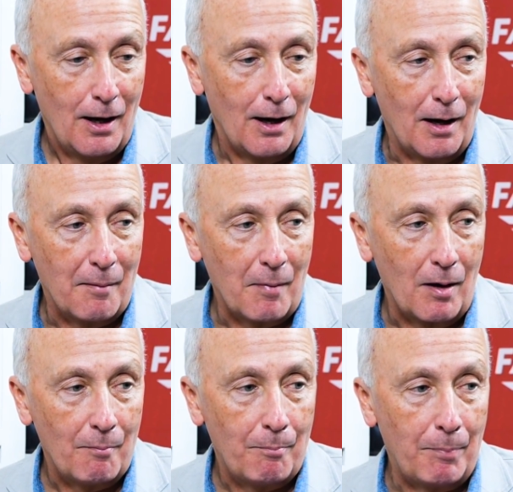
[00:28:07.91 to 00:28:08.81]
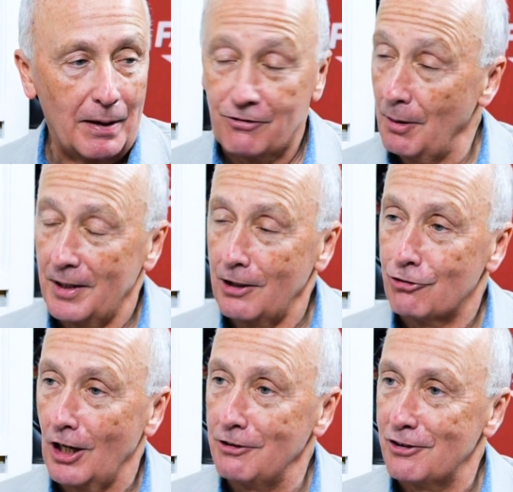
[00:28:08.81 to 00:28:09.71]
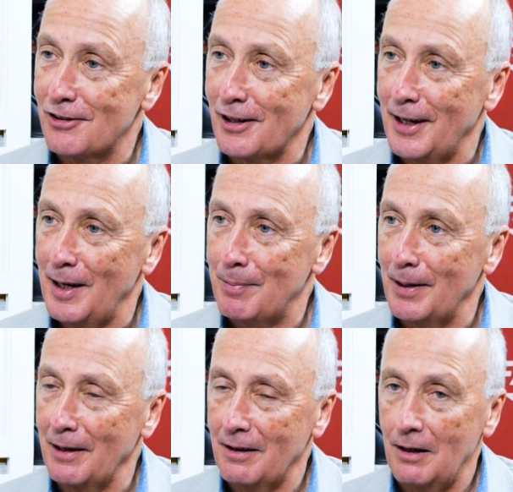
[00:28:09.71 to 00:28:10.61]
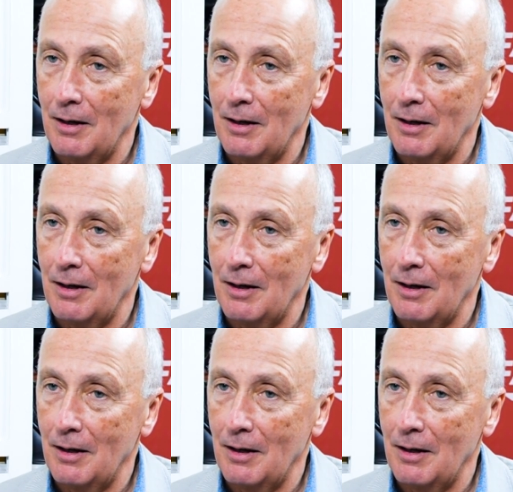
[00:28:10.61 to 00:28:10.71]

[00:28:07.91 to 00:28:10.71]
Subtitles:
But some of these changes that are happening,